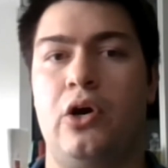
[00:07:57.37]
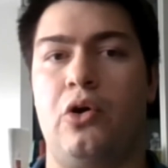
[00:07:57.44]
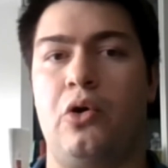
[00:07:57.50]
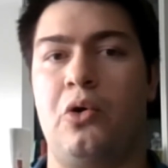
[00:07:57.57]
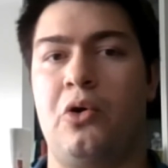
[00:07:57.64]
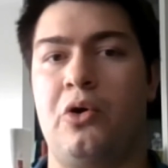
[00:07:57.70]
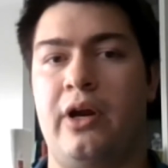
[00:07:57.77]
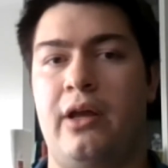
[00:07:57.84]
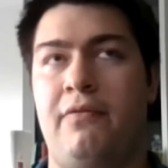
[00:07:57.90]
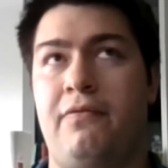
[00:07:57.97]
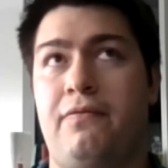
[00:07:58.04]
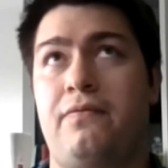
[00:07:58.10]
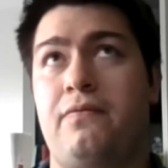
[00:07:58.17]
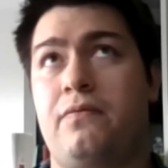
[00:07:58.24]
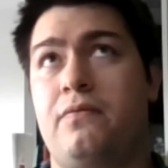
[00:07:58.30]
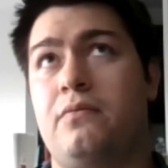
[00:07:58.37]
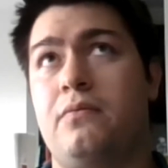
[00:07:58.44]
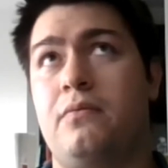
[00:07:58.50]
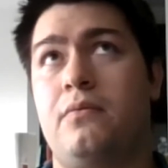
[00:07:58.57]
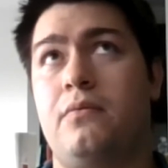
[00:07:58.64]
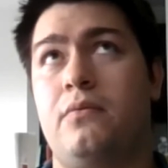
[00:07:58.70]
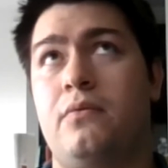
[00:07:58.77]
or
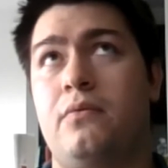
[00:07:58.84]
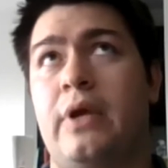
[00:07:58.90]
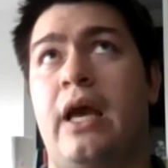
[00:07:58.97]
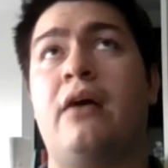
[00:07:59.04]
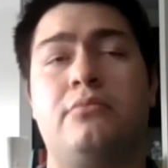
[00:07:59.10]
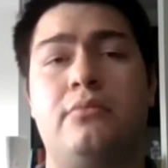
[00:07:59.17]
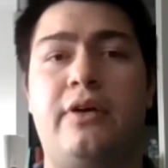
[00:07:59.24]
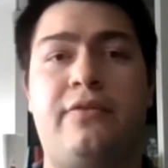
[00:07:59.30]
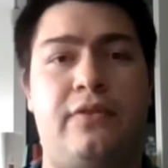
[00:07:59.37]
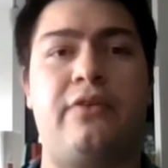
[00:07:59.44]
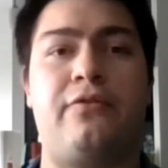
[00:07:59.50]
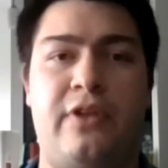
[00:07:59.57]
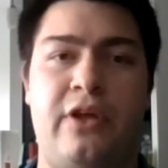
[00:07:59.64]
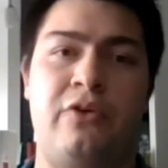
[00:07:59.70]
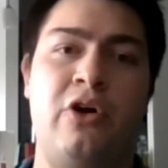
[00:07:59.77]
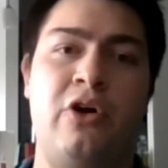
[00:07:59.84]
if there are known